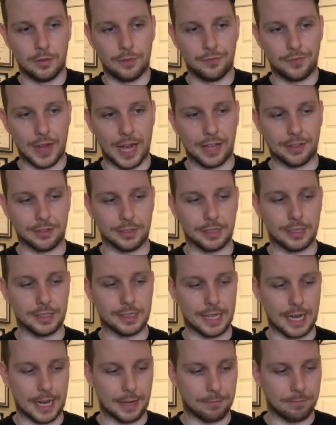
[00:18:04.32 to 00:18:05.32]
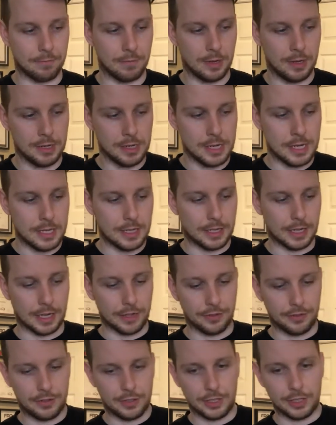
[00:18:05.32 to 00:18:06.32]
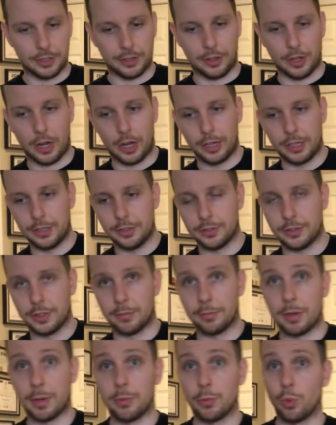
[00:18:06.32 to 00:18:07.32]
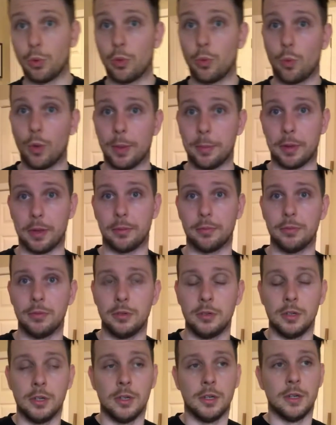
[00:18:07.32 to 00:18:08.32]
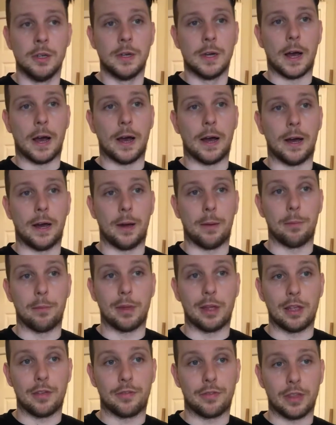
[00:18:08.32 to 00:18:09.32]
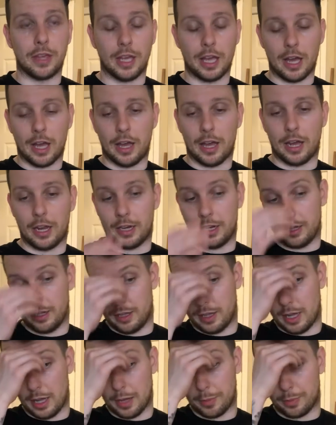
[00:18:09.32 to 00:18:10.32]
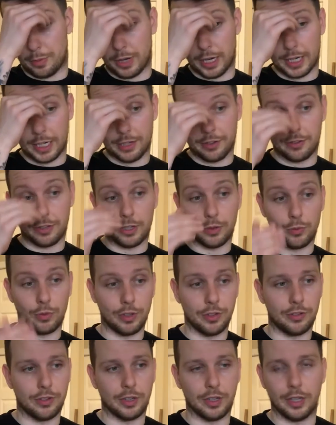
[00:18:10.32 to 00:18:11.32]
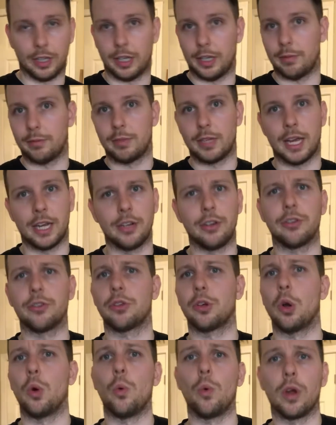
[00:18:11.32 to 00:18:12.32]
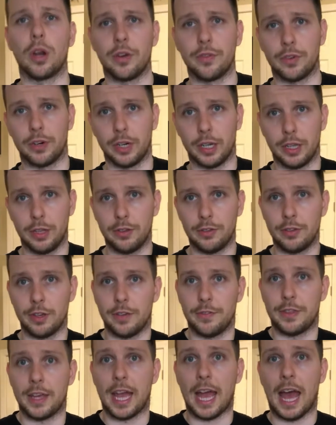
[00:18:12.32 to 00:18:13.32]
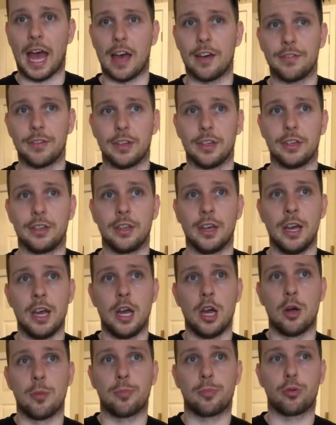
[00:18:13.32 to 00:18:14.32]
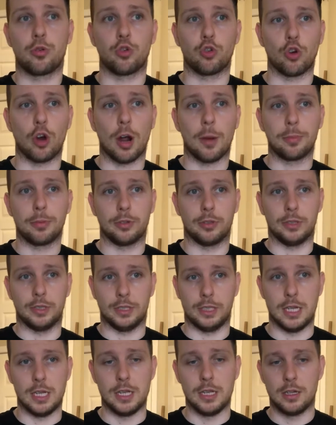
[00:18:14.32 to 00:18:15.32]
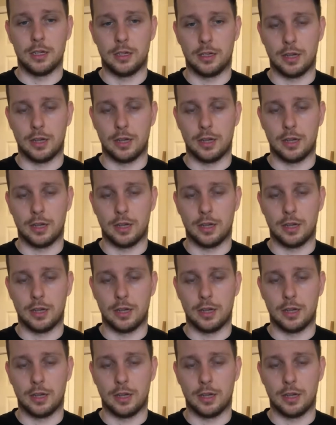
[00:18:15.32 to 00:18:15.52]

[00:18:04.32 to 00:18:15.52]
facet to that I see a lot is sometimes with women, if they had a pregnancy recently, 10 years ago, whatever it is, if they haven't properly